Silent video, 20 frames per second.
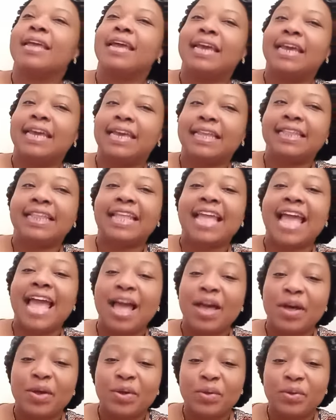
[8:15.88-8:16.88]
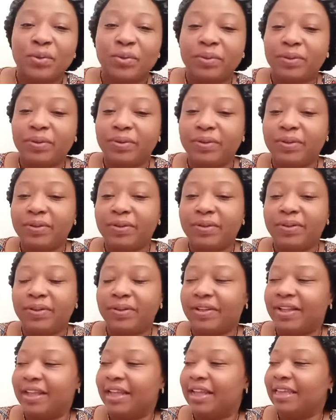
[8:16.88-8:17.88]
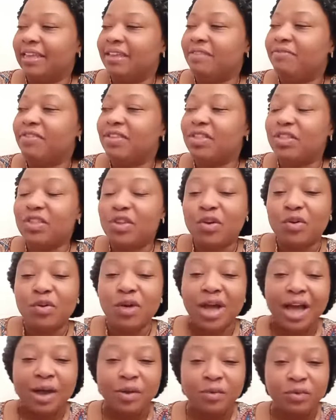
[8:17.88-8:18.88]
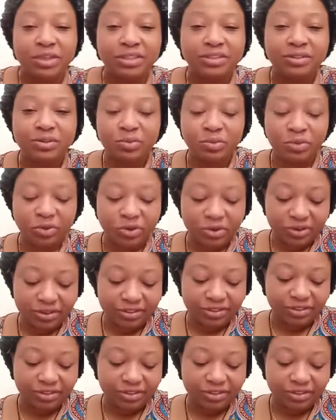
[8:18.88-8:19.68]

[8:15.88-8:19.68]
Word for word: And now, even though I went to work,